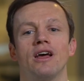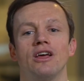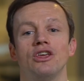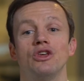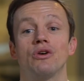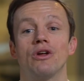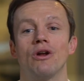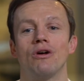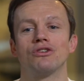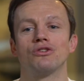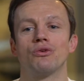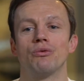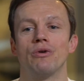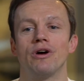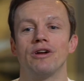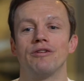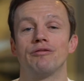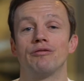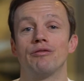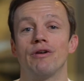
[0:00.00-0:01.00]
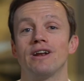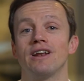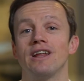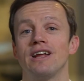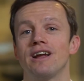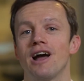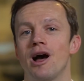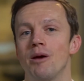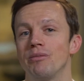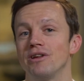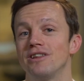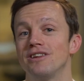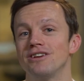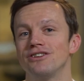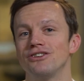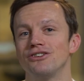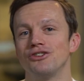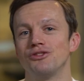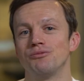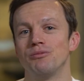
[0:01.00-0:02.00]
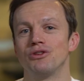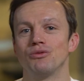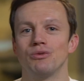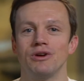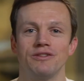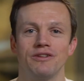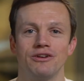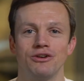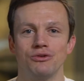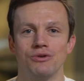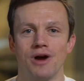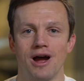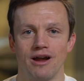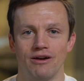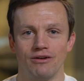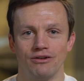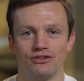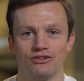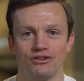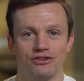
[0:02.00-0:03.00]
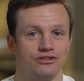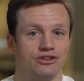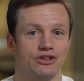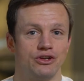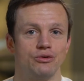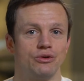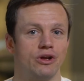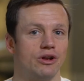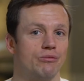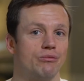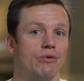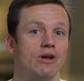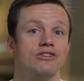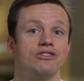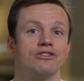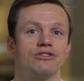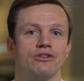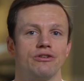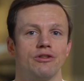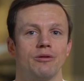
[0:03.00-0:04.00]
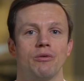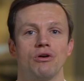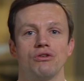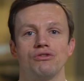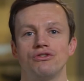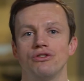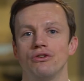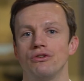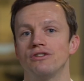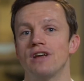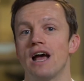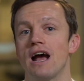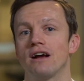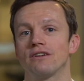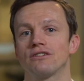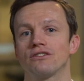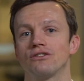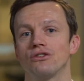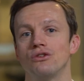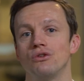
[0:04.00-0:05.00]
You can also run friendly competitions between the new hires to see who can register the most new tasks,